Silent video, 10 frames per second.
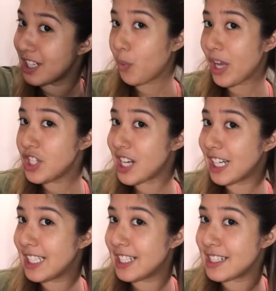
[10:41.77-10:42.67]
The way
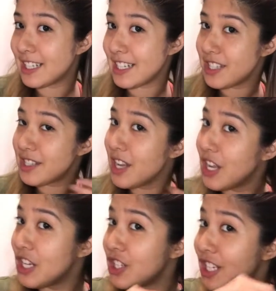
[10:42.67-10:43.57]
Shari does it is
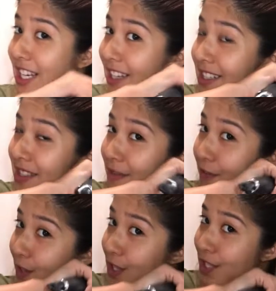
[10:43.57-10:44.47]
she cuts it
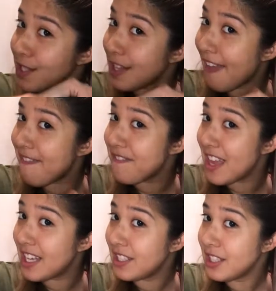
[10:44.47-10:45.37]
first and
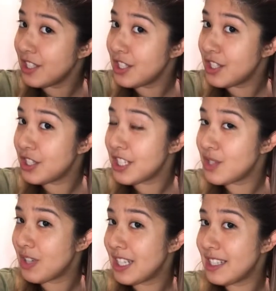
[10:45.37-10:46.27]
then she
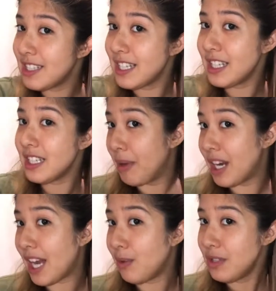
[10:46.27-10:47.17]
straightens it, but
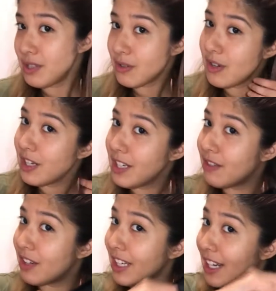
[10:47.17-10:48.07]
I want to straighten it
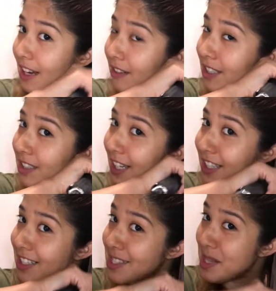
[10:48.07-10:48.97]
right now and kind
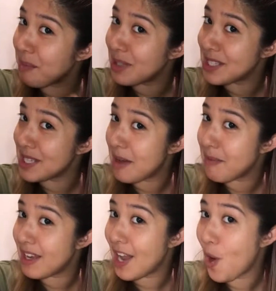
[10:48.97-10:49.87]
of skip a step,
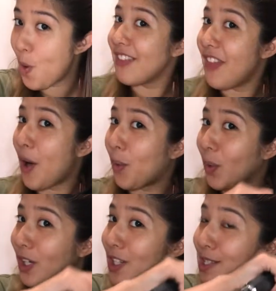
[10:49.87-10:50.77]
and I hope that
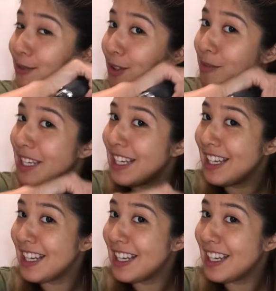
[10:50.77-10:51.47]
works for me.